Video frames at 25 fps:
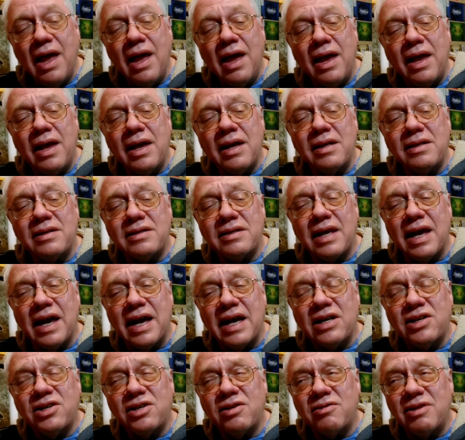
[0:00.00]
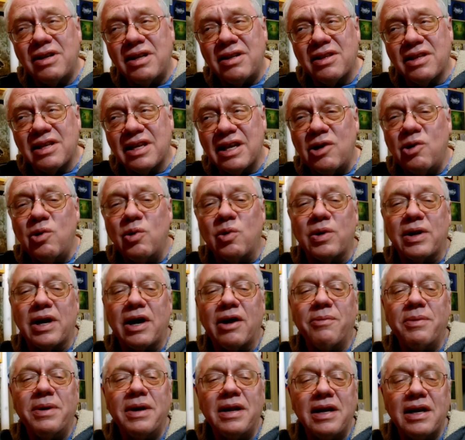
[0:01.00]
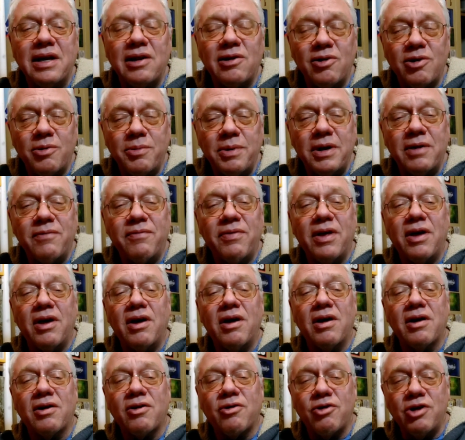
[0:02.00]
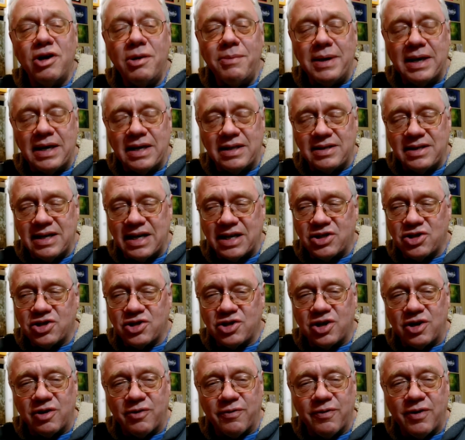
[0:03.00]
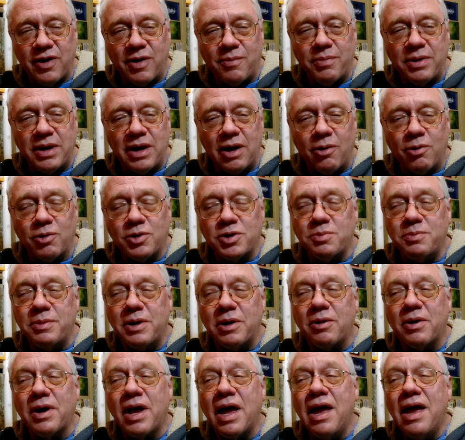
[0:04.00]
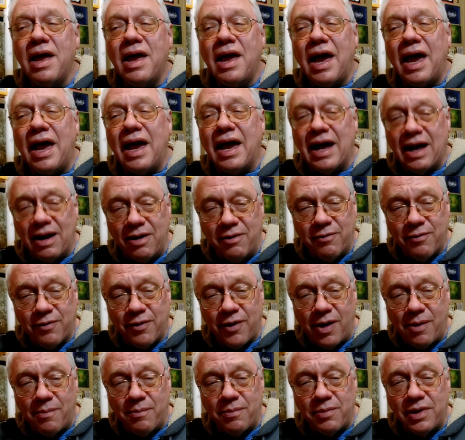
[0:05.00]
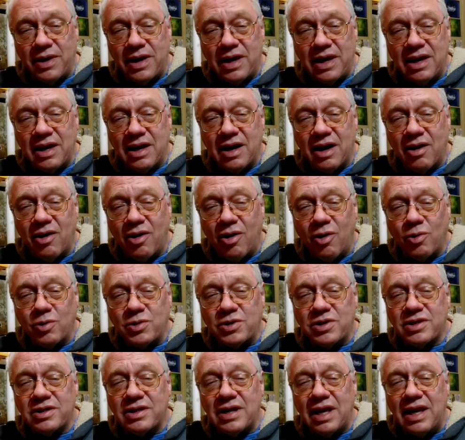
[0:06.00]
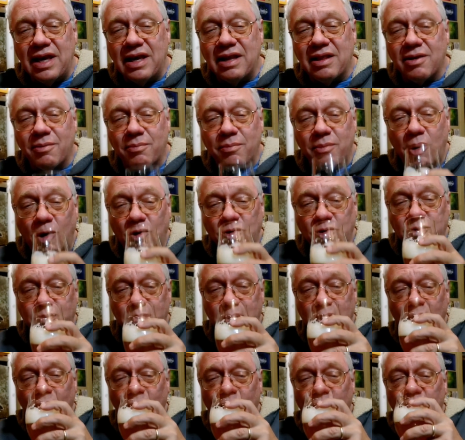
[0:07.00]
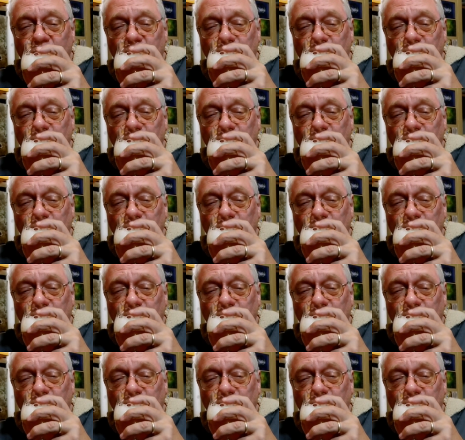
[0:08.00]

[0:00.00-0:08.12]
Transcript: it's actually, well, no, now I'm getting a little bit of the creamy texture from the oat milk and from the oats in the malt bill.